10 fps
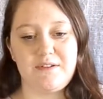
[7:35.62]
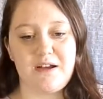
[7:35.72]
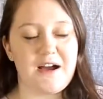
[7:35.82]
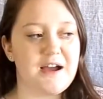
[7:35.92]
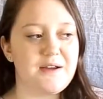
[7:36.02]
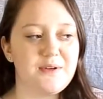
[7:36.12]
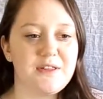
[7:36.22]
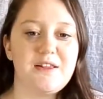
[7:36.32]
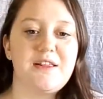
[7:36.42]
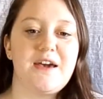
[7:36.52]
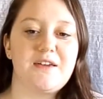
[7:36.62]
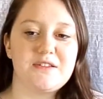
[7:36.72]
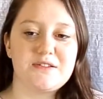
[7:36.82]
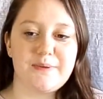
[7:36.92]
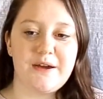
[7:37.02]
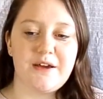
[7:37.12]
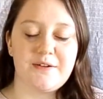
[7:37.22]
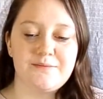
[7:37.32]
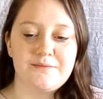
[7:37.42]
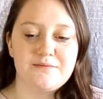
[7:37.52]
I really like the spray.
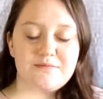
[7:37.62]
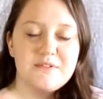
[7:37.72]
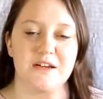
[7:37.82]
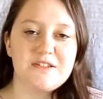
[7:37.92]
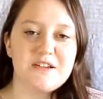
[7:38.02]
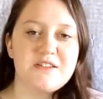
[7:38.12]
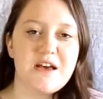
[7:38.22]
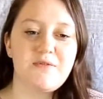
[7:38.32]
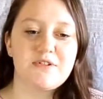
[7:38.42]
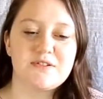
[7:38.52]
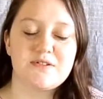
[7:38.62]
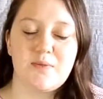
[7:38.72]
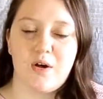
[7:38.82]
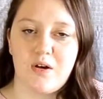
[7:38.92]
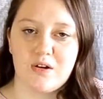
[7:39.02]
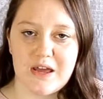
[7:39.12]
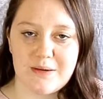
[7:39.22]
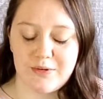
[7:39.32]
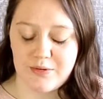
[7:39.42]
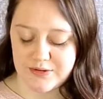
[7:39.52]
It does have a small
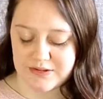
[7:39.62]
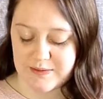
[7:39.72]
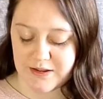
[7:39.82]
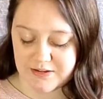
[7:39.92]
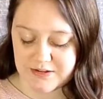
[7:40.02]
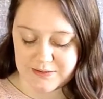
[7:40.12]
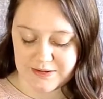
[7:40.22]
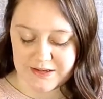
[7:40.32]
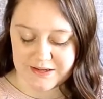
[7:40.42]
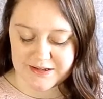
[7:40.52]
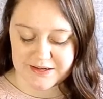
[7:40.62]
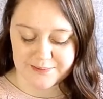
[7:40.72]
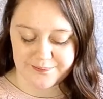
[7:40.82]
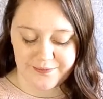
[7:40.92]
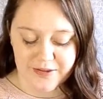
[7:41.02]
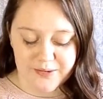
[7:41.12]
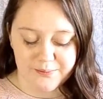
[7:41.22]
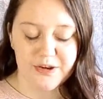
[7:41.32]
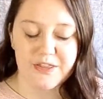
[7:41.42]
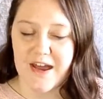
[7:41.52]
chemical smell to it,
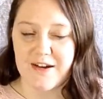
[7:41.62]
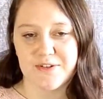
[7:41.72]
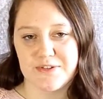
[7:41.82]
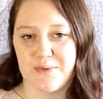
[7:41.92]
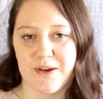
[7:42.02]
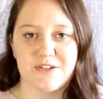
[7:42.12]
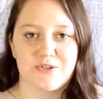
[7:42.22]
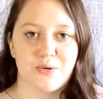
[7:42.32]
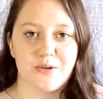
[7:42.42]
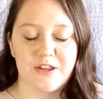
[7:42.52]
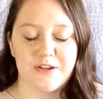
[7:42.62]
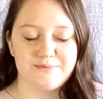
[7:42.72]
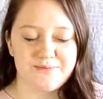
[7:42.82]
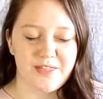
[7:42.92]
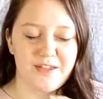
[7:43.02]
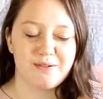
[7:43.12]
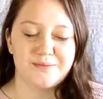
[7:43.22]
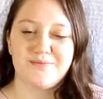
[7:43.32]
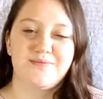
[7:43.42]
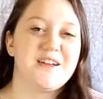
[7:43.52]
but that goes away shortly. Ew,
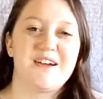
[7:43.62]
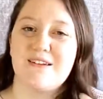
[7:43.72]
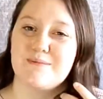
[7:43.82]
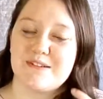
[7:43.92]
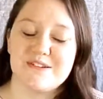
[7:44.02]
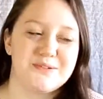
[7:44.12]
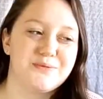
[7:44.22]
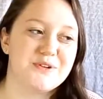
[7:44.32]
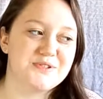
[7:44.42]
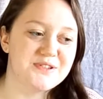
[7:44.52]
got hit my tongue press.